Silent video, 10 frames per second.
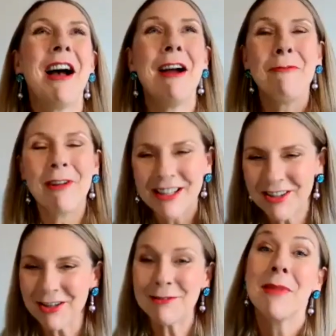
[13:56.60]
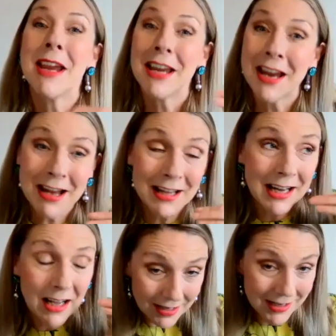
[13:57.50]
I want to just make it
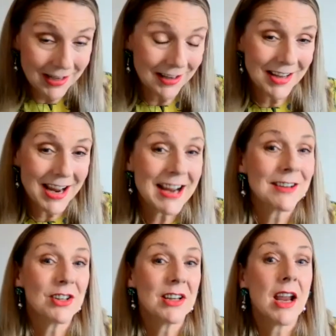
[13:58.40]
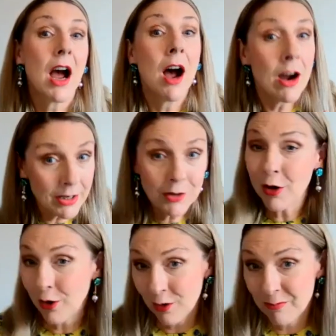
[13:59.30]
clear that actually I know,